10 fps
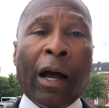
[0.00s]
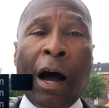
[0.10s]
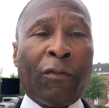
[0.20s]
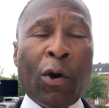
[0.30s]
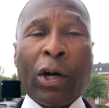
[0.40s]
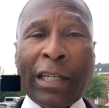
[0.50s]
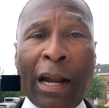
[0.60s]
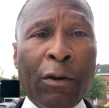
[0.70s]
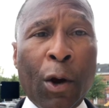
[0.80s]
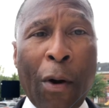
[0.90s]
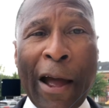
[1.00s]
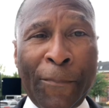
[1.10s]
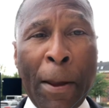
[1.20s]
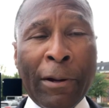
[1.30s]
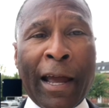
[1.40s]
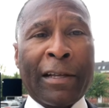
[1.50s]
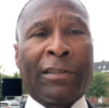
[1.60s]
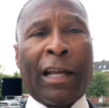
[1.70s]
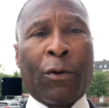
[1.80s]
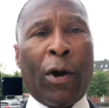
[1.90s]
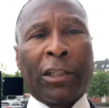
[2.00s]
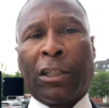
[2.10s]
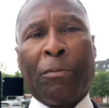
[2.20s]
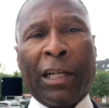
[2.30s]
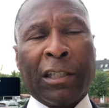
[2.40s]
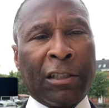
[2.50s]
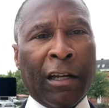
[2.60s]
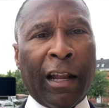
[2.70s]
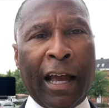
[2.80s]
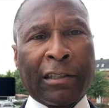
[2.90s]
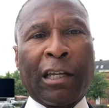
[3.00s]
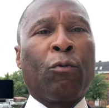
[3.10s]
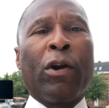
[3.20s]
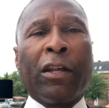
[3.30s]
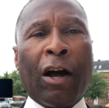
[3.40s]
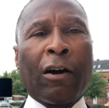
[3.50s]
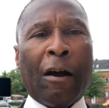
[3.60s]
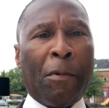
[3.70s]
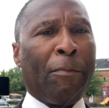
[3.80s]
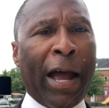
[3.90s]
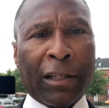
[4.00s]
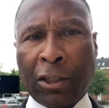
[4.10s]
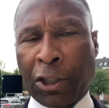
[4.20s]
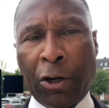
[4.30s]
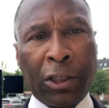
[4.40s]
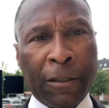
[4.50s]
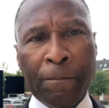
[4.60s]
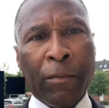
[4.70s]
Of course, I don't know why people ask that question, but they still ask it. When are y'all coming back to church